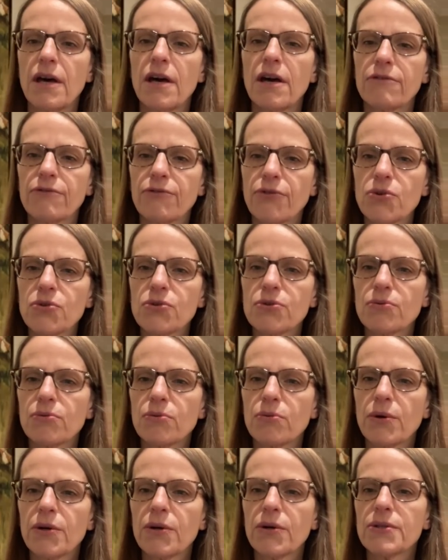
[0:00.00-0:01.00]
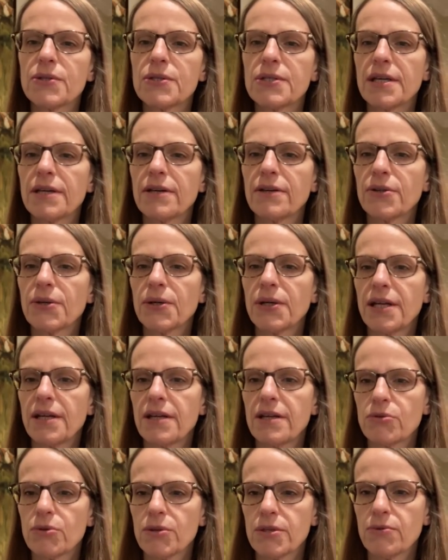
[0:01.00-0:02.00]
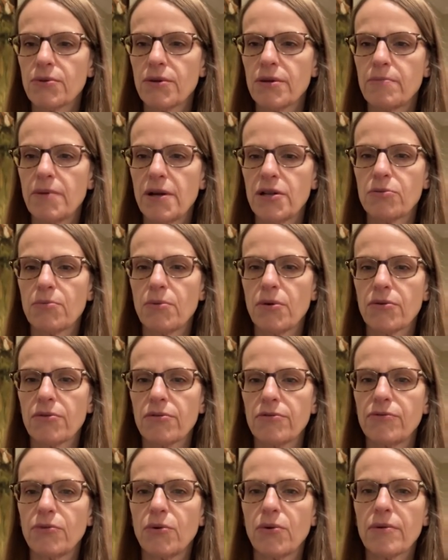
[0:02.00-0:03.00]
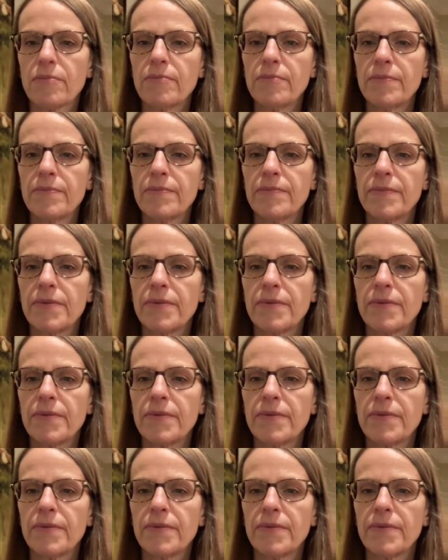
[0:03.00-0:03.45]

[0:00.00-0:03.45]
First, we're going to take a look at interest rate benchmark reform.